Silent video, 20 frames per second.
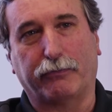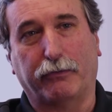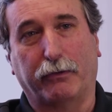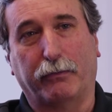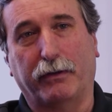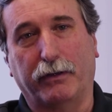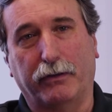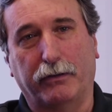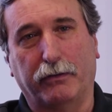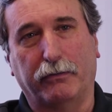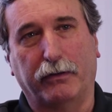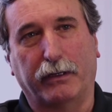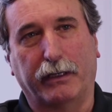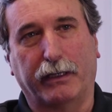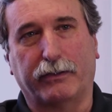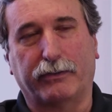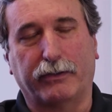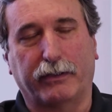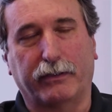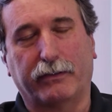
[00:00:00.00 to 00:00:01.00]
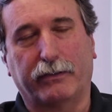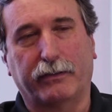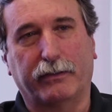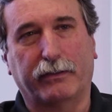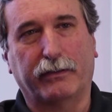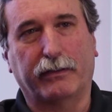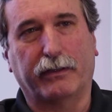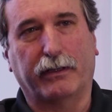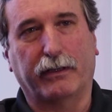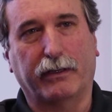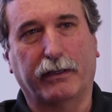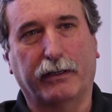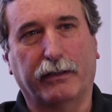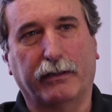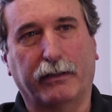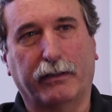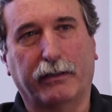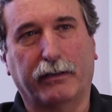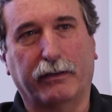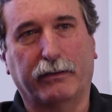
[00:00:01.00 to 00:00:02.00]
We've been doing it since
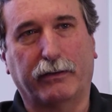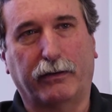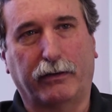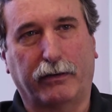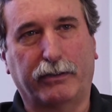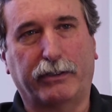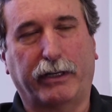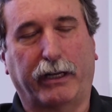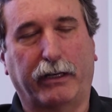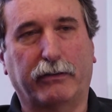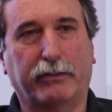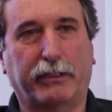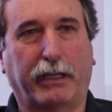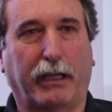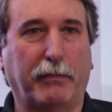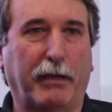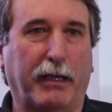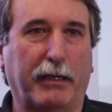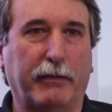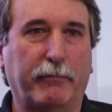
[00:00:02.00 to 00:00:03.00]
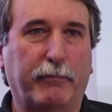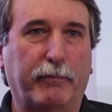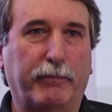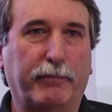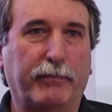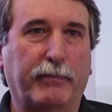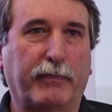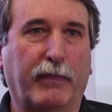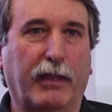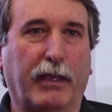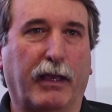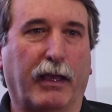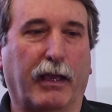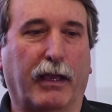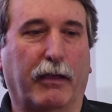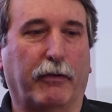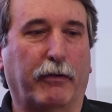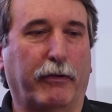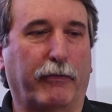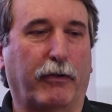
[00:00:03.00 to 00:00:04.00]
NERC standards came out.
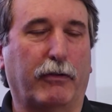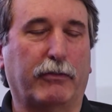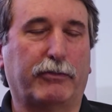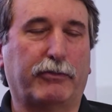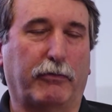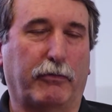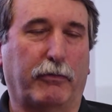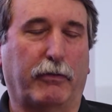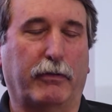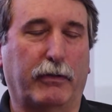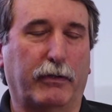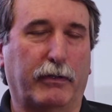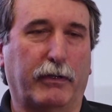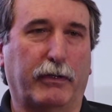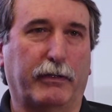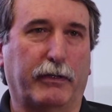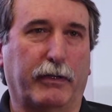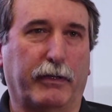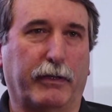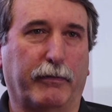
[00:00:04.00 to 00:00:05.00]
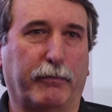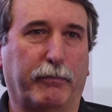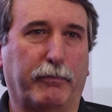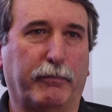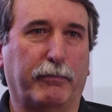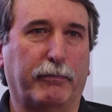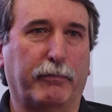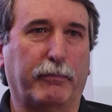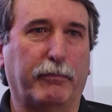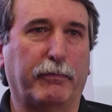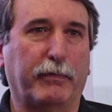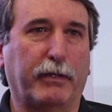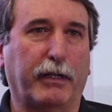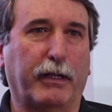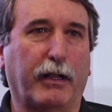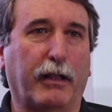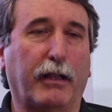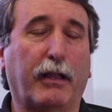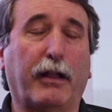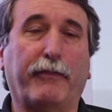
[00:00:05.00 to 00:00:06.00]
We've also done
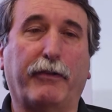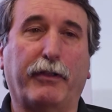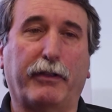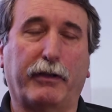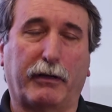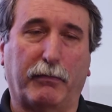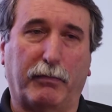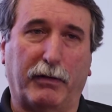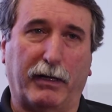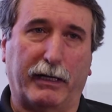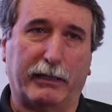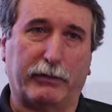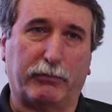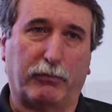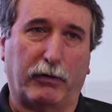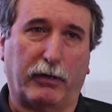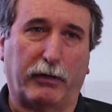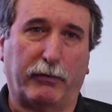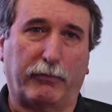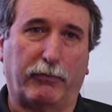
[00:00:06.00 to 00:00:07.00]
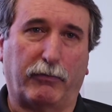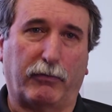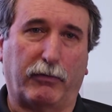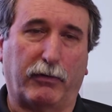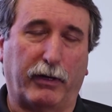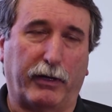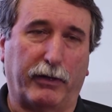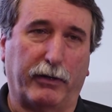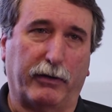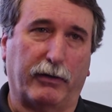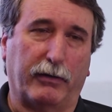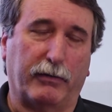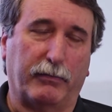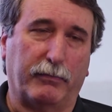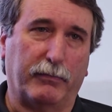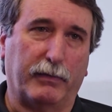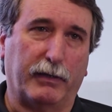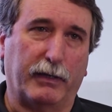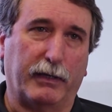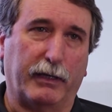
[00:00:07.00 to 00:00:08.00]
a lot of other compliance work for other
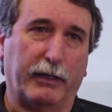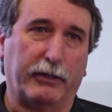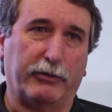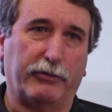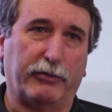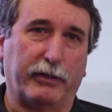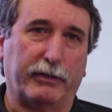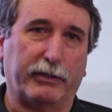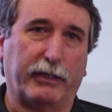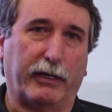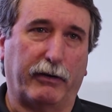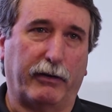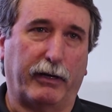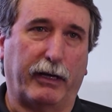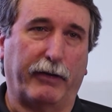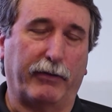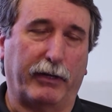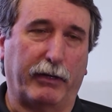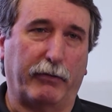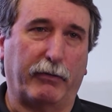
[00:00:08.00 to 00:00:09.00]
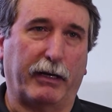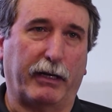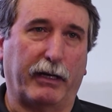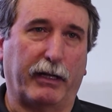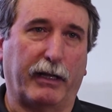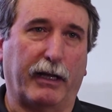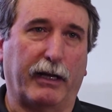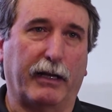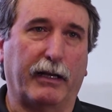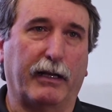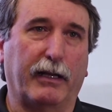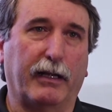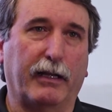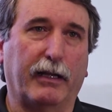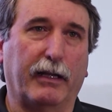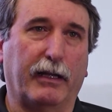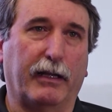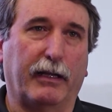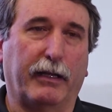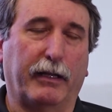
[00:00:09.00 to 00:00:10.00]
industries that are heavily regulated,
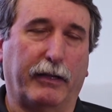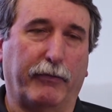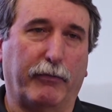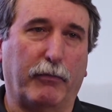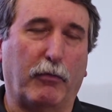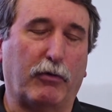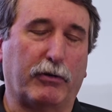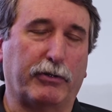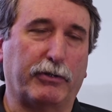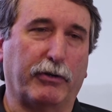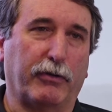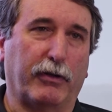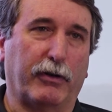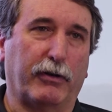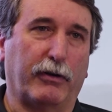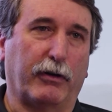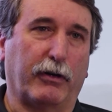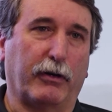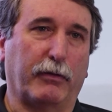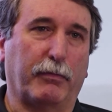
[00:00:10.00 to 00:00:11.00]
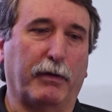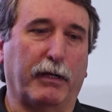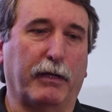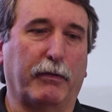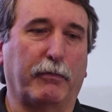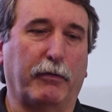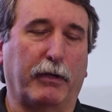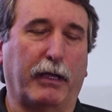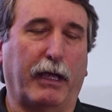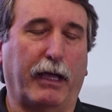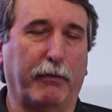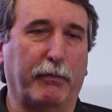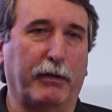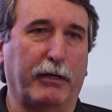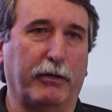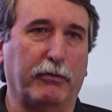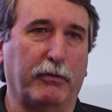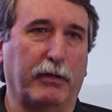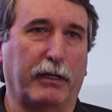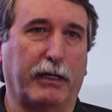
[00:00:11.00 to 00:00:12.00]
even more so than NERC, but we have been
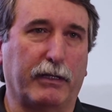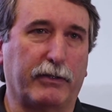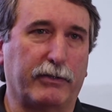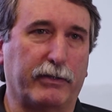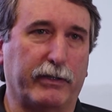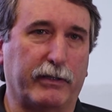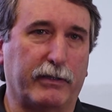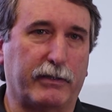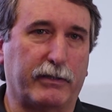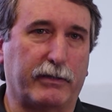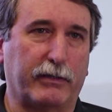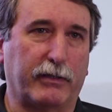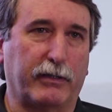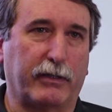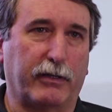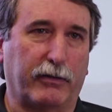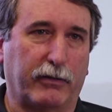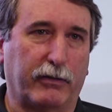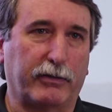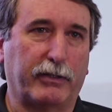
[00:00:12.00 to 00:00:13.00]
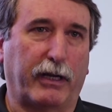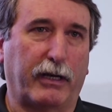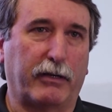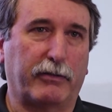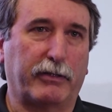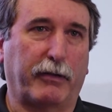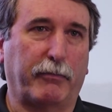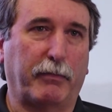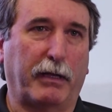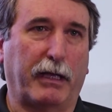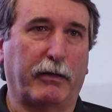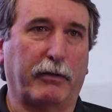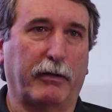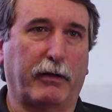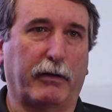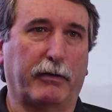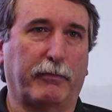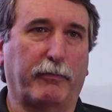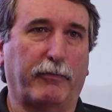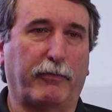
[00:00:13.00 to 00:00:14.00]
doing it since the NERC standards came out.
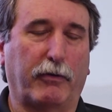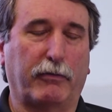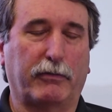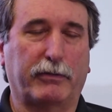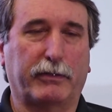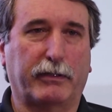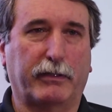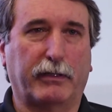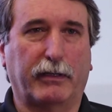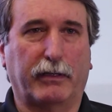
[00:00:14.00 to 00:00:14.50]
Our folks